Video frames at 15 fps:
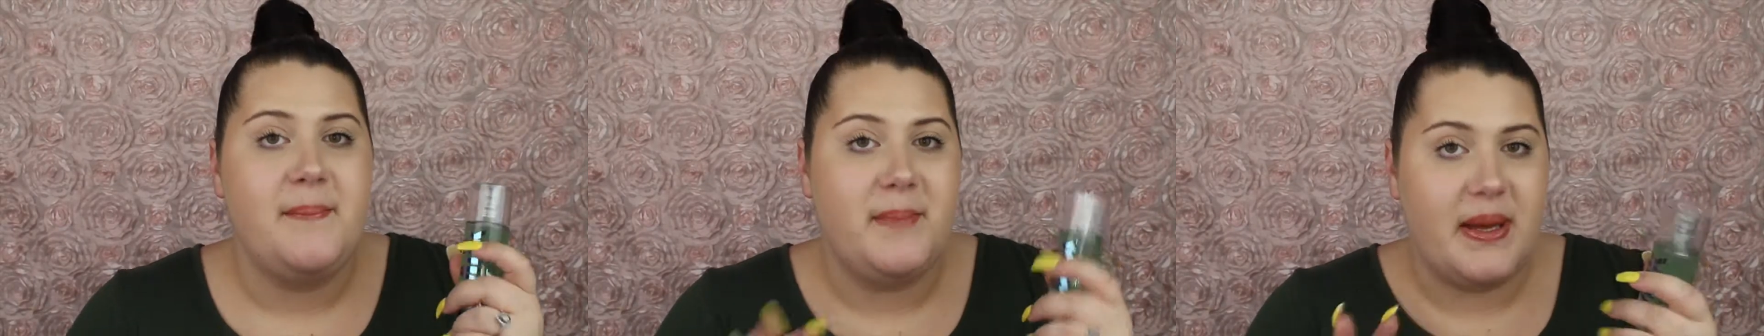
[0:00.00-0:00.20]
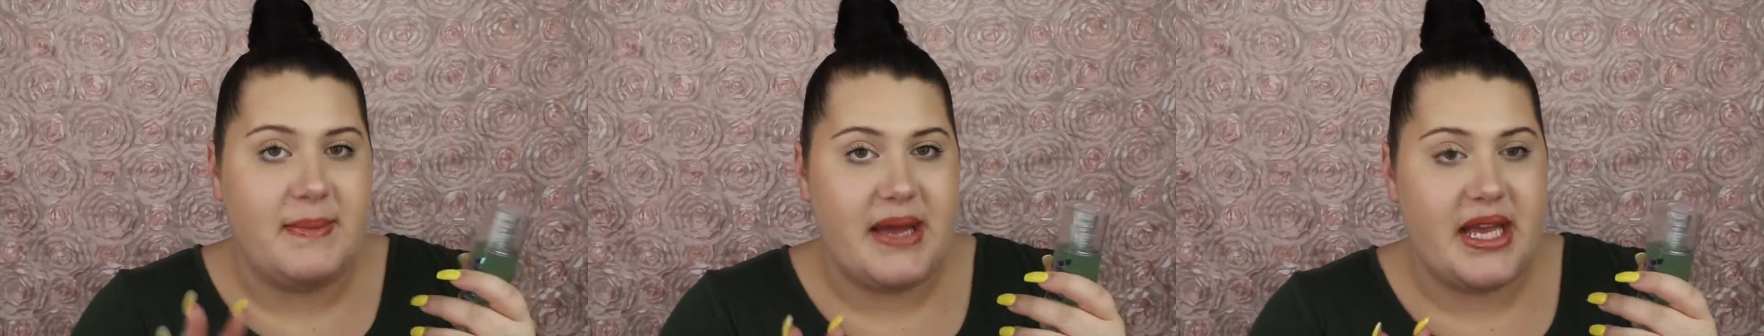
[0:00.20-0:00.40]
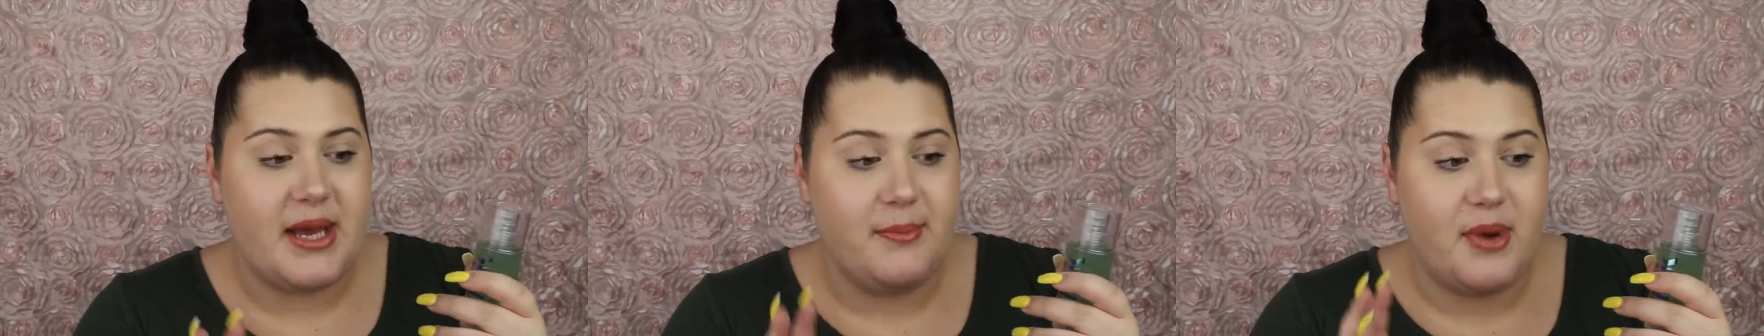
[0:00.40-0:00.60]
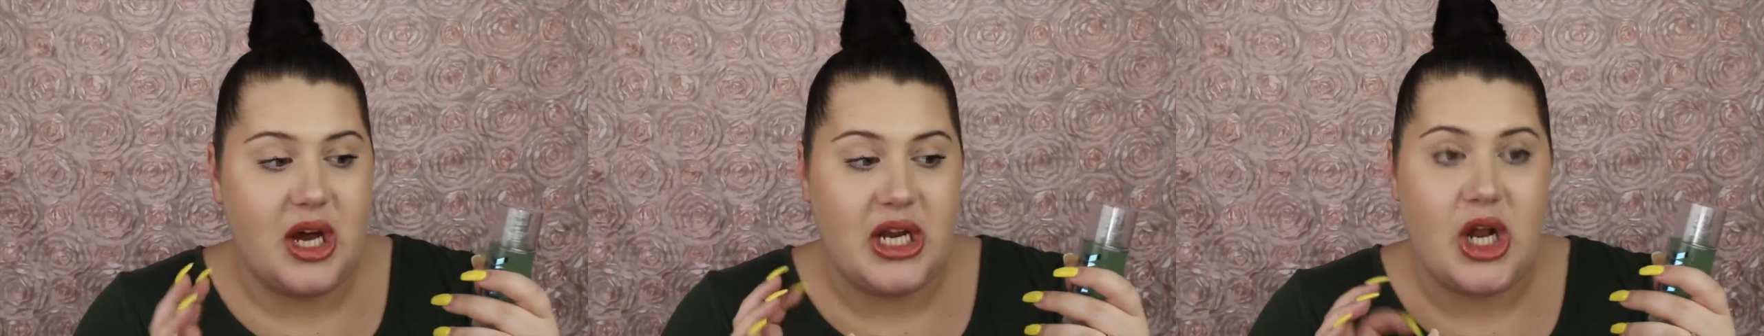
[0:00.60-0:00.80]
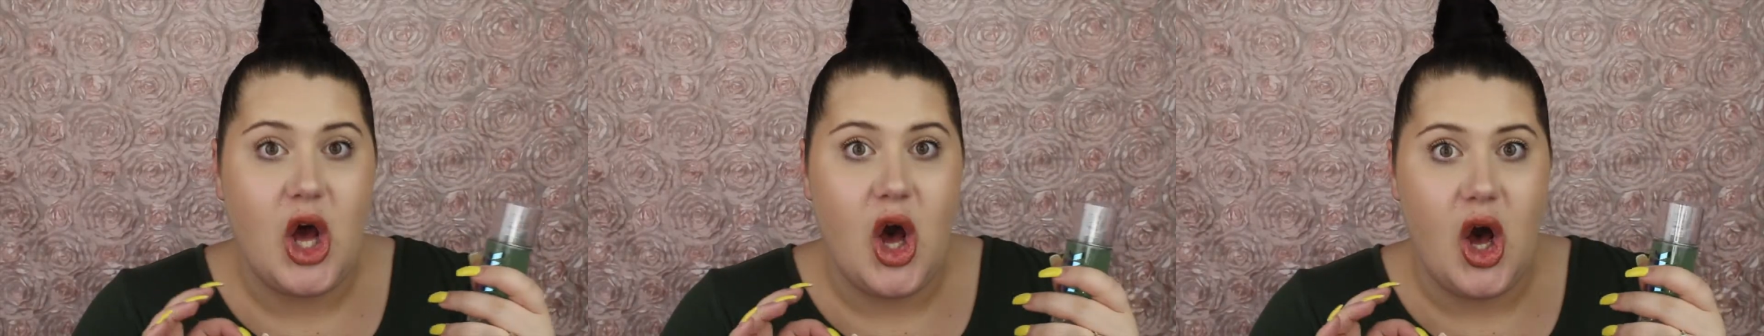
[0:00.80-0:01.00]
my makeup
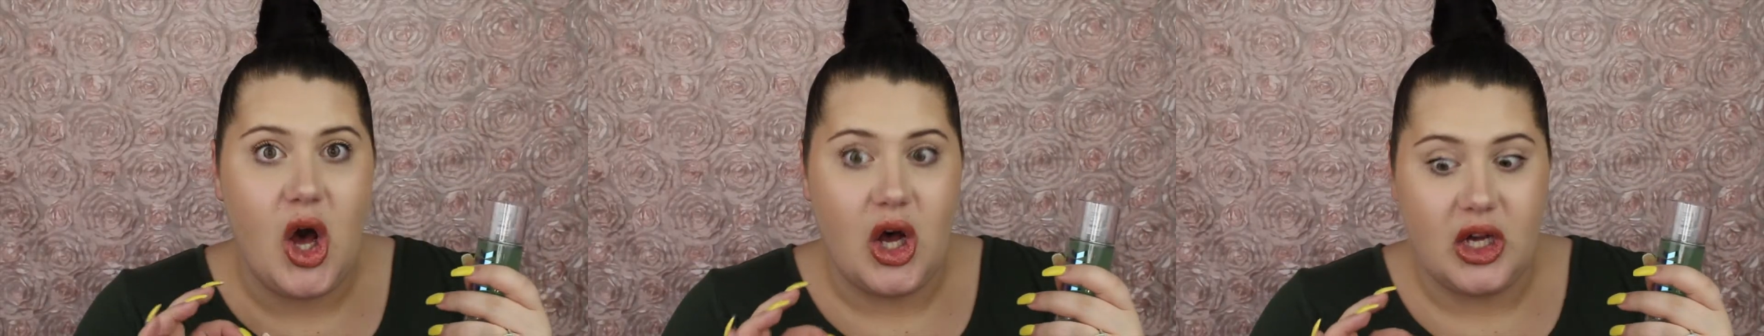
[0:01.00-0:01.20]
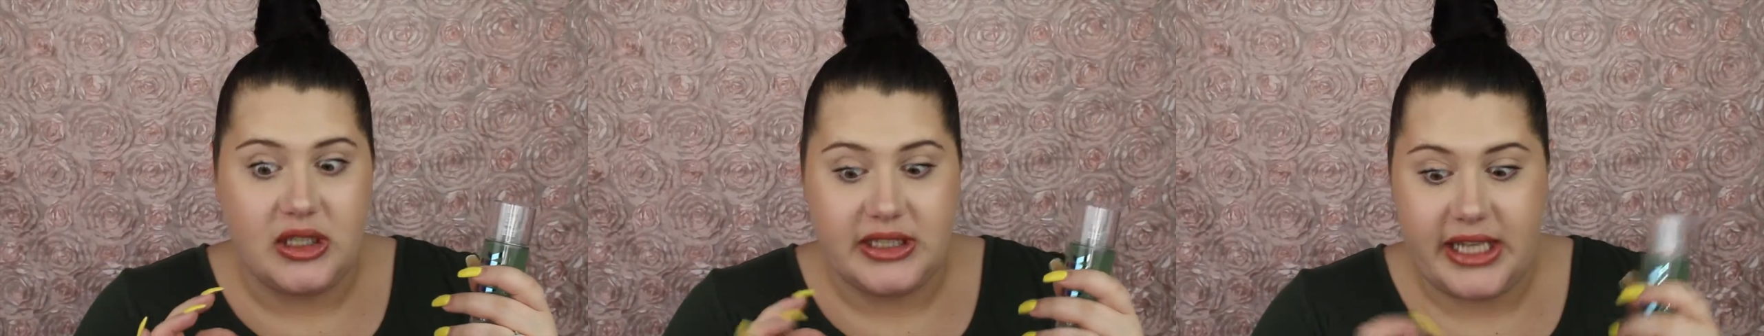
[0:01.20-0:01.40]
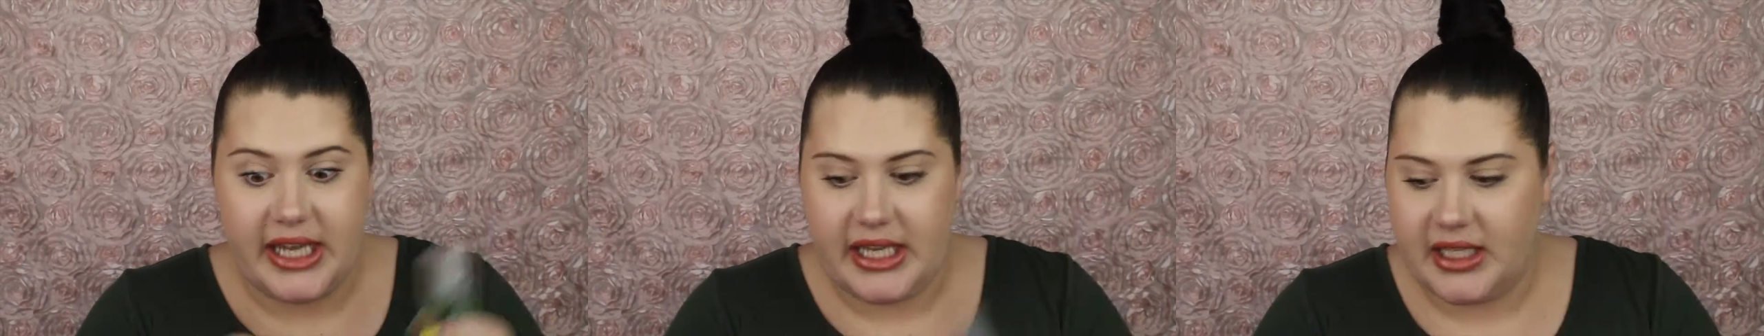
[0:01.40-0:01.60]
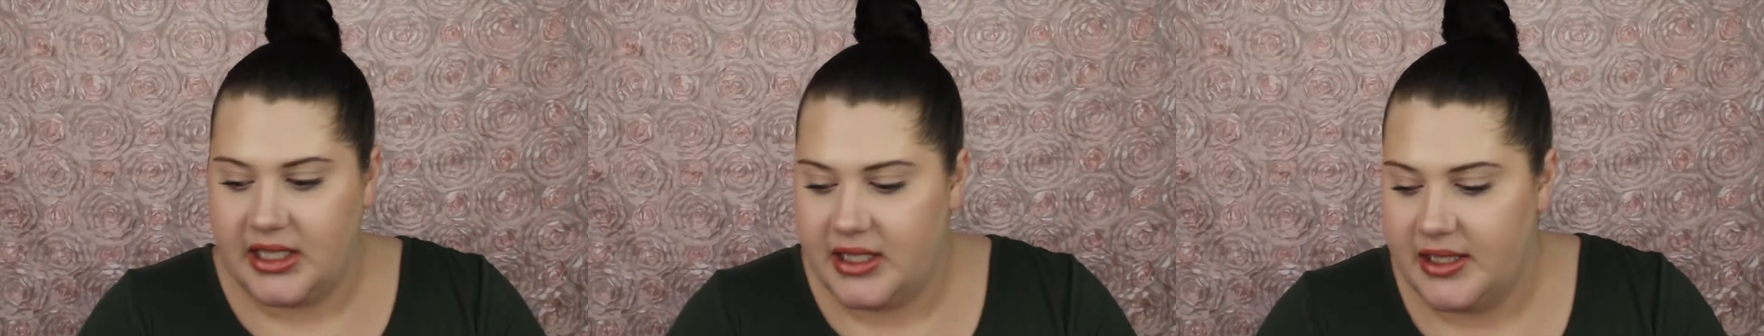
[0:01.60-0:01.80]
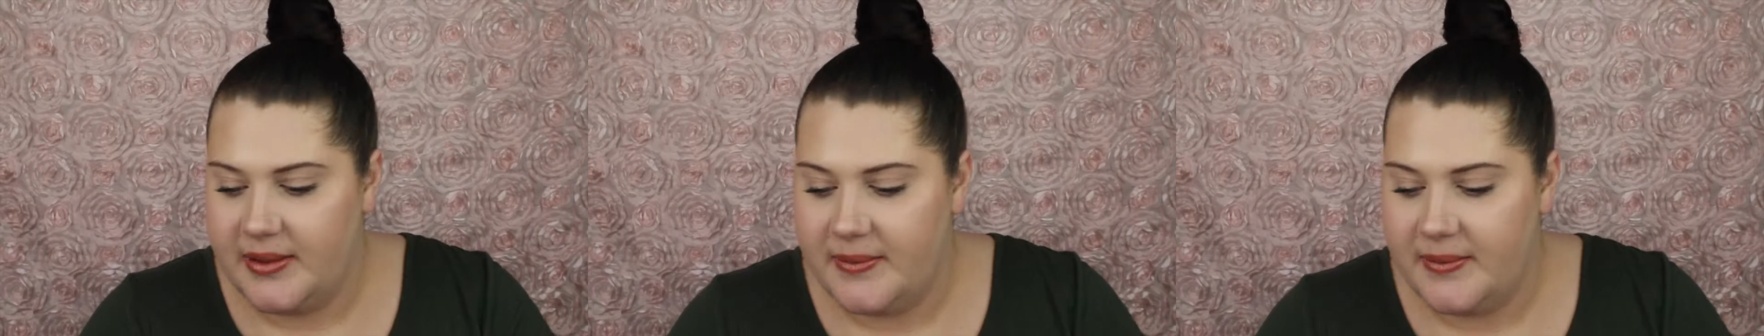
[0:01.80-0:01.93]
on all day.